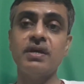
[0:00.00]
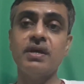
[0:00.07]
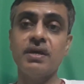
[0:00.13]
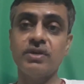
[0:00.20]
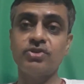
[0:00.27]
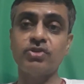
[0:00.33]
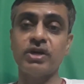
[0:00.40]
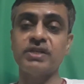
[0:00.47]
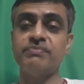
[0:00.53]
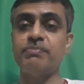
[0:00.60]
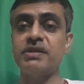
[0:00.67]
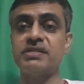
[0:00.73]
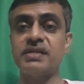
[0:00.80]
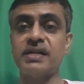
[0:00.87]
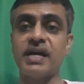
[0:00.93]
choice
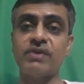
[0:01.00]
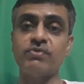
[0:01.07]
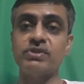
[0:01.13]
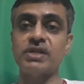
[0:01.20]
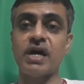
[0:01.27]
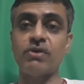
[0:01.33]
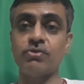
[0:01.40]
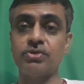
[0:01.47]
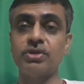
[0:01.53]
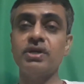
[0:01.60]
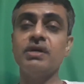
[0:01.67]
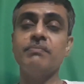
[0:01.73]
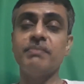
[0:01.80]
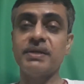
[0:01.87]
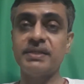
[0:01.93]
pace attack was out.
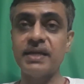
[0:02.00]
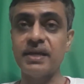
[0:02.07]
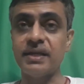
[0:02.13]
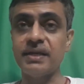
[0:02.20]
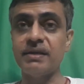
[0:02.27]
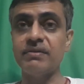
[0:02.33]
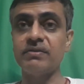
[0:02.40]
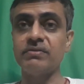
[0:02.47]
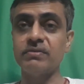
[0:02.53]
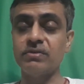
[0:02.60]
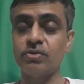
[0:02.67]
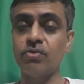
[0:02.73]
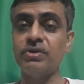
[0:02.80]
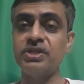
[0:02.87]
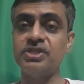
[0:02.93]
But then
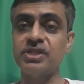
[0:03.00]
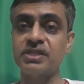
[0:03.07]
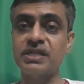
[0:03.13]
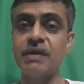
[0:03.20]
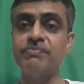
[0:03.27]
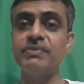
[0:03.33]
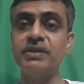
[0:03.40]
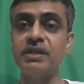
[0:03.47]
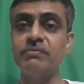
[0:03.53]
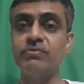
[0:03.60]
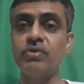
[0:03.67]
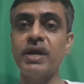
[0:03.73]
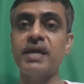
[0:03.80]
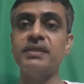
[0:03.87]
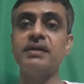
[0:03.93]
Dhoni just kept the team
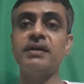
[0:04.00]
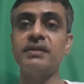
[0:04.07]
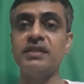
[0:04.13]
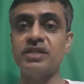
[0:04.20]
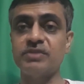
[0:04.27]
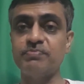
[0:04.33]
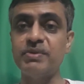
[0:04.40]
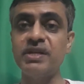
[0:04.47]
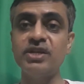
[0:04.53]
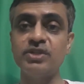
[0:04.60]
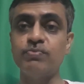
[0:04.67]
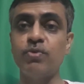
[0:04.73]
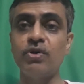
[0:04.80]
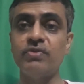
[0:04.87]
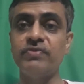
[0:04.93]
together. The spinners
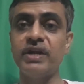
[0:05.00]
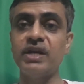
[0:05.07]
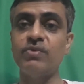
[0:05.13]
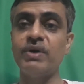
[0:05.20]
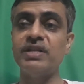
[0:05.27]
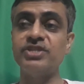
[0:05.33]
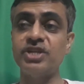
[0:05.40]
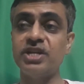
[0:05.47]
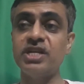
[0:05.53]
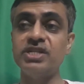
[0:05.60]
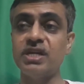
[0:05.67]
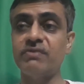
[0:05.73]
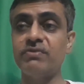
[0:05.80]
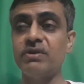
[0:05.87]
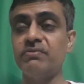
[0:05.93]
bowled very well.
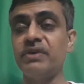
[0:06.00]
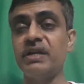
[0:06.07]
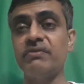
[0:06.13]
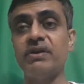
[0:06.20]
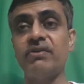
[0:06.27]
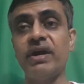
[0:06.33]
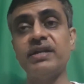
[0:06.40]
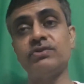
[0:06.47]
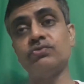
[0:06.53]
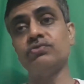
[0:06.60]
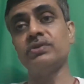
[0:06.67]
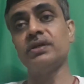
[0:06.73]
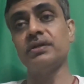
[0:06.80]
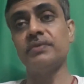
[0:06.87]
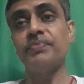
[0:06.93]
Jadeja bowled very well right through
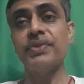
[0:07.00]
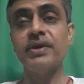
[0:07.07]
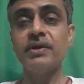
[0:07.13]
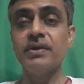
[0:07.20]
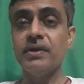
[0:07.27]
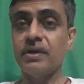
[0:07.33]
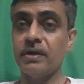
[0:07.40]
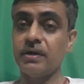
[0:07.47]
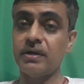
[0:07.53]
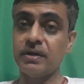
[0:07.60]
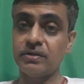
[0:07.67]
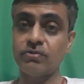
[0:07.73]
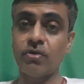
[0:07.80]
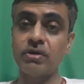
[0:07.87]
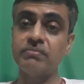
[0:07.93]
the
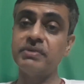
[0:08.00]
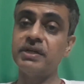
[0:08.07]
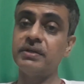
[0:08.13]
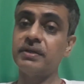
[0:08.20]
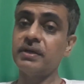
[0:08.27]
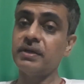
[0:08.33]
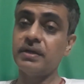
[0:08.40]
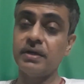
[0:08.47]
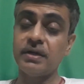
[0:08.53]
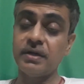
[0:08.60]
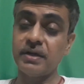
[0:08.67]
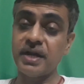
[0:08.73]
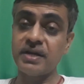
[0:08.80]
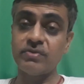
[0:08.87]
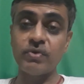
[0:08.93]
tournament,
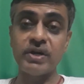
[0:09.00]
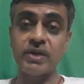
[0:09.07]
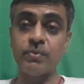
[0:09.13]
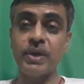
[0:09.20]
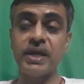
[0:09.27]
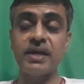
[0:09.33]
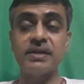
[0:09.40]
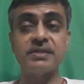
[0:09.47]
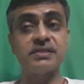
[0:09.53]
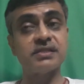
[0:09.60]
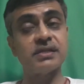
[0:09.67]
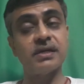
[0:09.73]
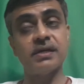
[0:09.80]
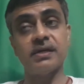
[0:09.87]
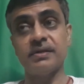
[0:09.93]
20 wickets,
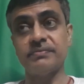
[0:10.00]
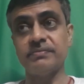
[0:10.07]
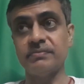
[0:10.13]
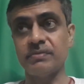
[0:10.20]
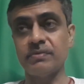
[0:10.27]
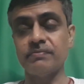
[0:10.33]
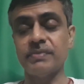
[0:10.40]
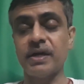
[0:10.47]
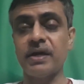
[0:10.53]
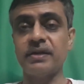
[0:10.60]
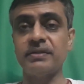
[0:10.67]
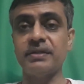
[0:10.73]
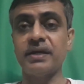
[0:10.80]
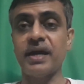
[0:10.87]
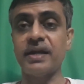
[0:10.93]

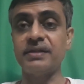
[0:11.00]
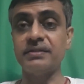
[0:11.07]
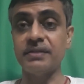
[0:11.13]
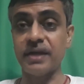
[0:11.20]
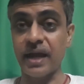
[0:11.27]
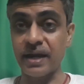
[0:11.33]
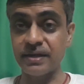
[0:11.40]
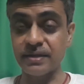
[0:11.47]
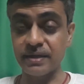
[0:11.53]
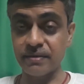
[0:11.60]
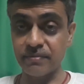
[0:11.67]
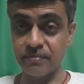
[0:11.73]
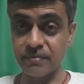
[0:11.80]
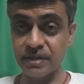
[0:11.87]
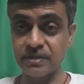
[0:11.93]
and
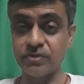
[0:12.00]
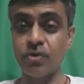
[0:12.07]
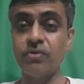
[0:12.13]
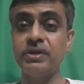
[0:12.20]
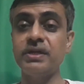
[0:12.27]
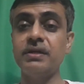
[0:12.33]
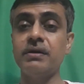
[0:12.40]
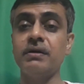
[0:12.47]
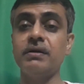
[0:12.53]
Dhoni